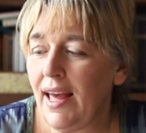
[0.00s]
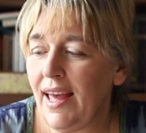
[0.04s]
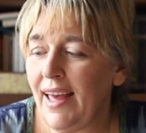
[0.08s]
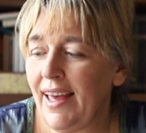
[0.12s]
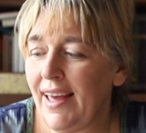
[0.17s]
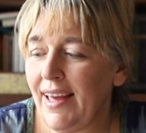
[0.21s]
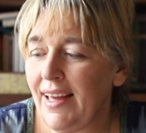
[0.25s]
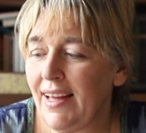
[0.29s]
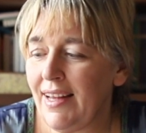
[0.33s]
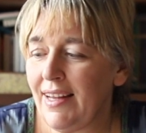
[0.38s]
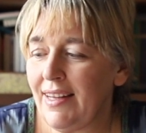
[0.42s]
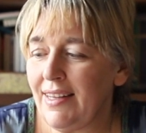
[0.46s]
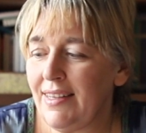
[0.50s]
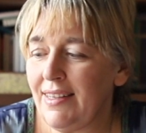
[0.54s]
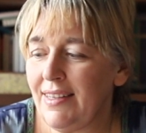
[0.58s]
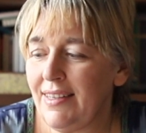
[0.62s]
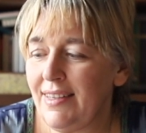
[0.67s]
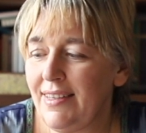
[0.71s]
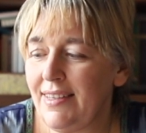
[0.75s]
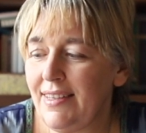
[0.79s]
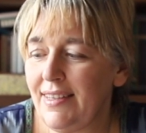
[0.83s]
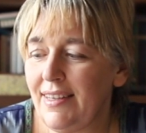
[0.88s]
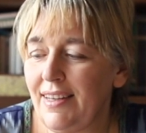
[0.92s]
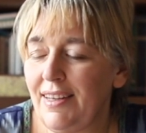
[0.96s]

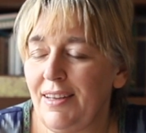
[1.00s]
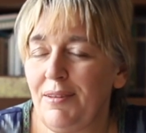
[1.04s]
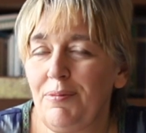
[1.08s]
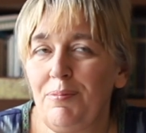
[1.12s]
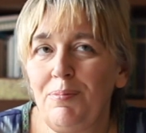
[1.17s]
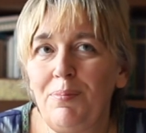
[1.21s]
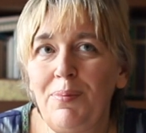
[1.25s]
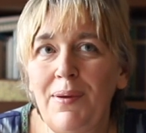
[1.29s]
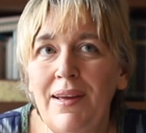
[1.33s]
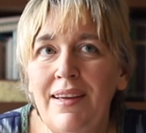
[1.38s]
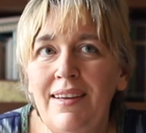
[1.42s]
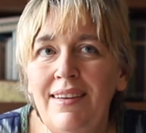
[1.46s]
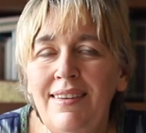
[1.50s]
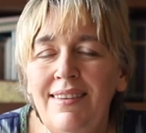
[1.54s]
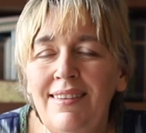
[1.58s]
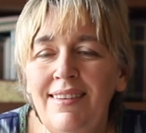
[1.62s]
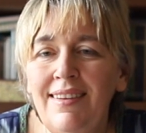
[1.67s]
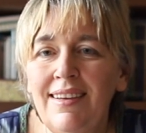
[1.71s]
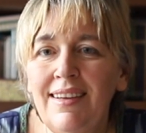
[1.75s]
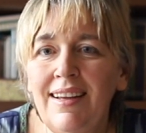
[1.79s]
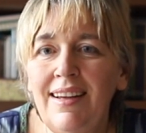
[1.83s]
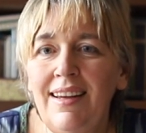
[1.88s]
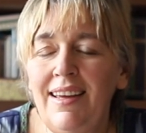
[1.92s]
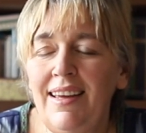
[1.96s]
And
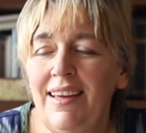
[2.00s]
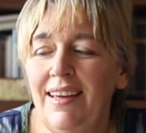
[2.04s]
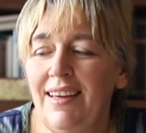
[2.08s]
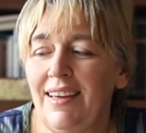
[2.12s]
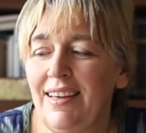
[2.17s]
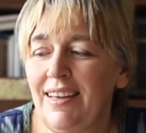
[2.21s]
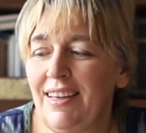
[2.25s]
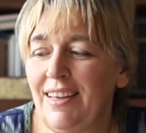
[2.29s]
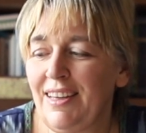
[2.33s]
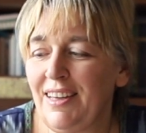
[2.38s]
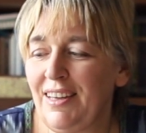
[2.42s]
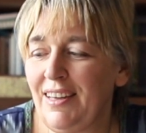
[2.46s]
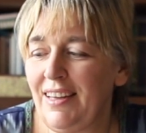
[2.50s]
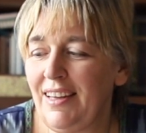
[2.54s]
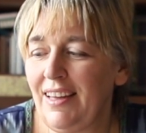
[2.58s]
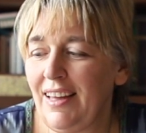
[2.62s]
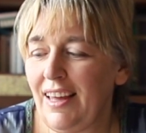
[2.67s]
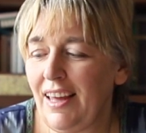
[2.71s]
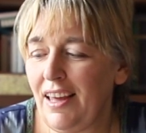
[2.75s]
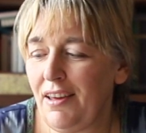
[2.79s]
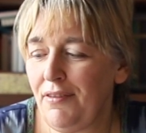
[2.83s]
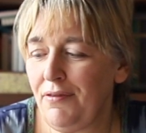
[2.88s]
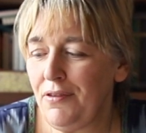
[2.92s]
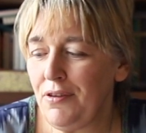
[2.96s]
basically,
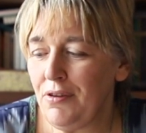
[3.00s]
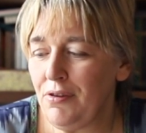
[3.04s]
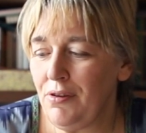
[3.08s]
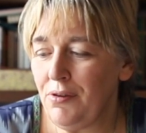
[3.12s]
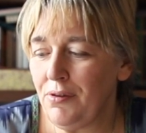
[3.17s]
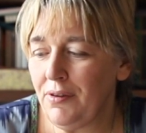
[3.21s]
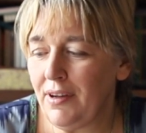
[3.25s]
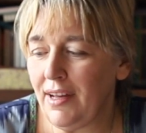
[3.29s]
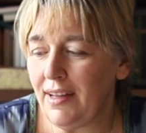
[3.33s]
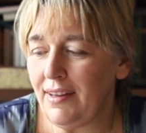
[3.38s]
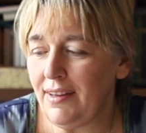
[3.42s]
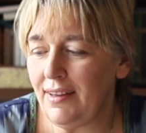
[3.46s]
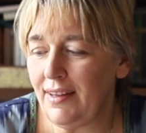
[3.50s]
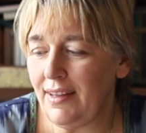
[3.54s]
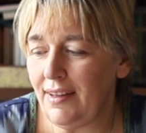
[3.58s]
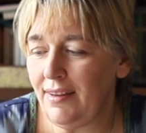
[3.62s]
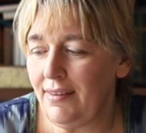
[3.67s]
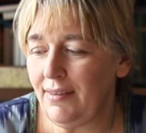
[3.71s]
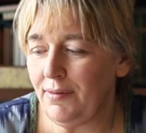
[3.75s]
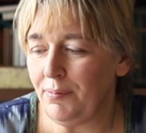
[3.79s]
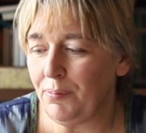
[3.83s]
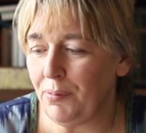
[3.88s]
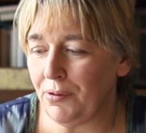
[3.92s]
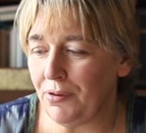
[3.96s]
if you look at
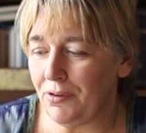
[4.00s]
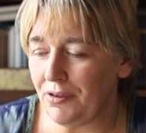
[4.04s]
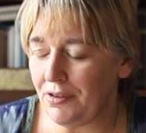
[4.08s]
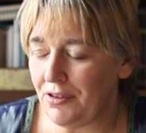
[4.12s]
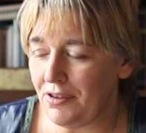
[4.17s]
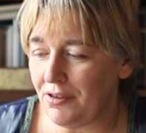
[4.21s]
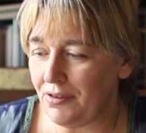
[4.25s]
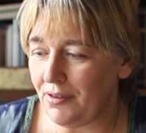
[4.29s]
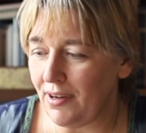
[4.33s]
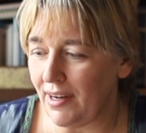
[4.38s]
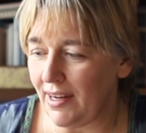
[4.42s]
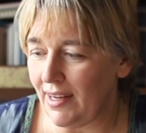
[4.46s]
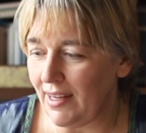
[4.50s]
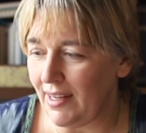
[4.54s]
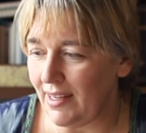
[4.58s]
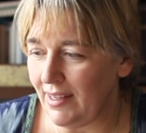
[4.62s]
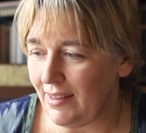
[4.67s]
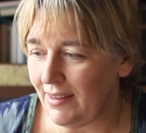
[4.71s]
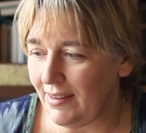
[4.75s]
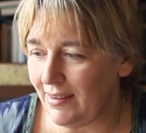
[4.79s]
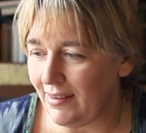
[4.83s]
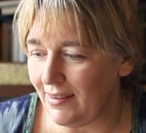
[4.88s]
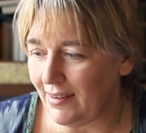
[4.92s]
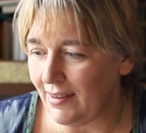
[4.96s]
these
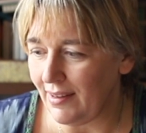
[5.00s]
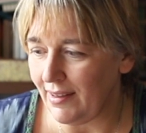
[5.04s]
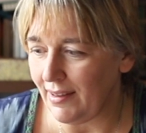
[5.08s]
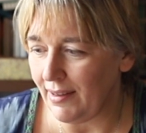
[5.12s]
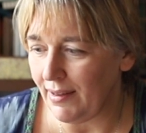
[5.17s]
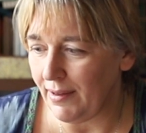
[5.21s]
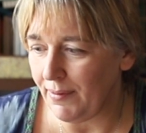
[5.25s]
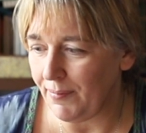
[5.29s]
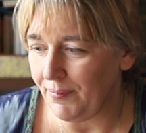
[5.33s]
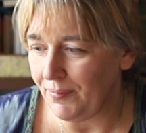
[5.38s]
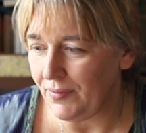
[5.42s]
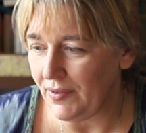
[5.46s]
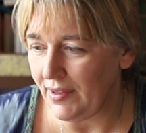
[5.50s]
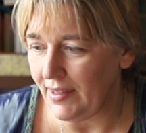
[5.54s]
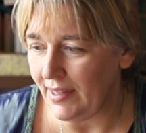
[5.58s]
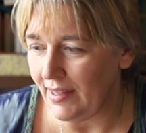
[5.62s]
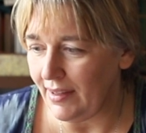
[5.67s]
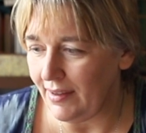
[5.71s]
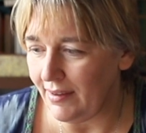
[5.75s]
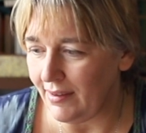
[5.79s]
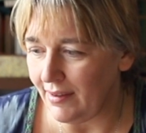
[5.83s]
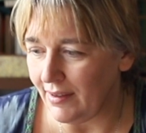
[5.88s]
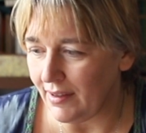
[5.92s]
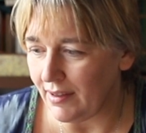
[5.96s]
portraits,
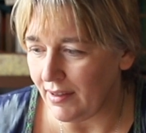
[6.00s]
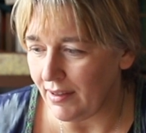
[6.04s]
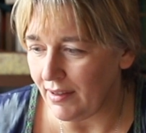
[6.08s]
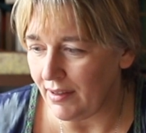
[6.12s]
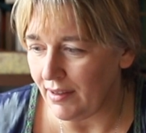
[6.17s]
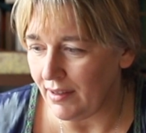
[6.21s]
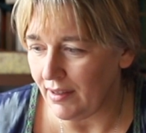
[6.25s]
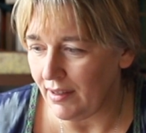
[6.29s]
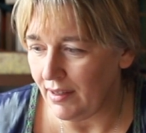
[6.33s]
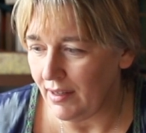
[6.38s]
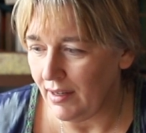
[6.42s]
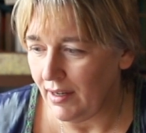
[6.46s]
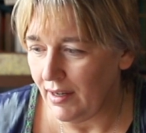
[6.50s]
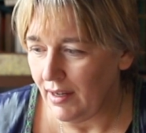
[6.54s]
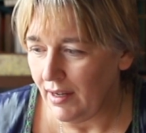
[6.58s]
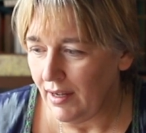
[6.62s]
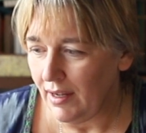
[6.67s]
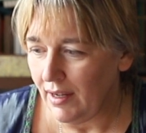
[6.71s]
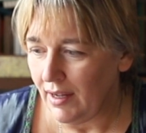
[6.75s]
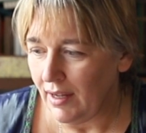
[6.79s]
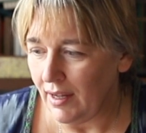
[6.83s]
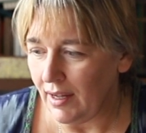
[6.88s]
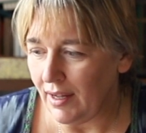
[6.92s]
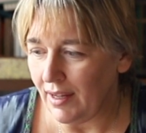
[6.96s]
these are
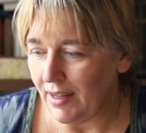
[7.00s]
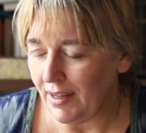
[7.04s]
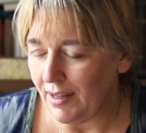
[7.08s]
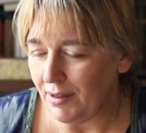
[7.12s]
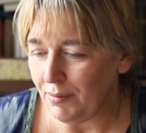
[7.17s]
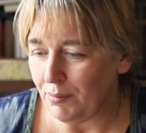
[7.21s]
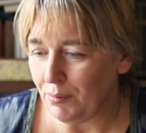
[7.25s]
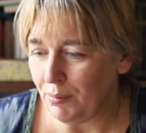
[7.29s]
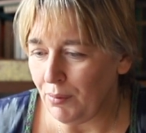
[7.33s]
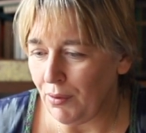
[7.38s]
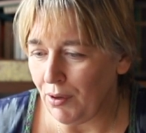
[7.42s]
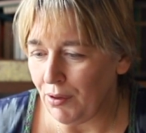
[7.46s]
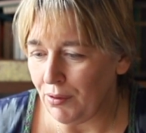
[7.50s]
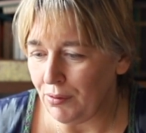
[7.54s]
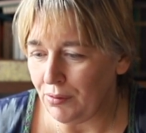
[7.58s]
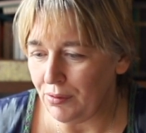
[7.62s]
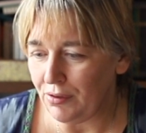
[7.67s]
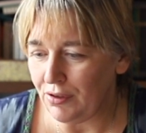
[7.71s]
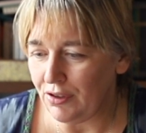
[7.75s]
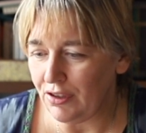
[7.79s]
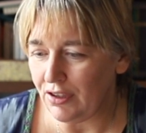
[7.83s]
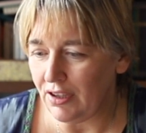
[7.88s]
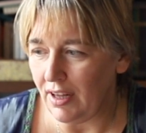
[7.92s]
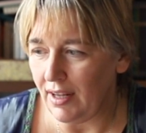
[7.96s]

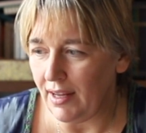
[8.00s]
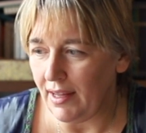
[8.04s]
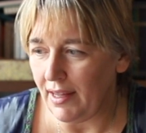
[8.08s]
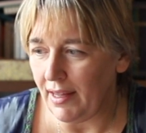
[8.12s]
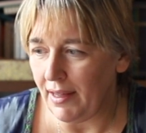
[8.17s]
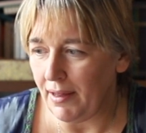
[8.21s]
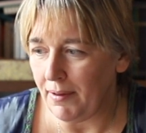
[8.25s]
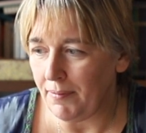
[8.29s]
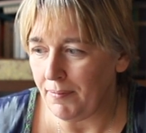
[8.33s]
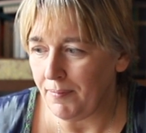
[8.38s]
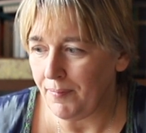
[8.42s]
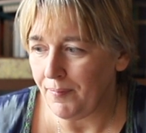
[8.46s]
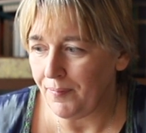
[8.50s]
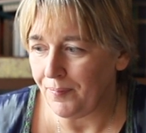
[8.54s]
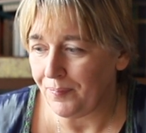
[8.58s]
mostly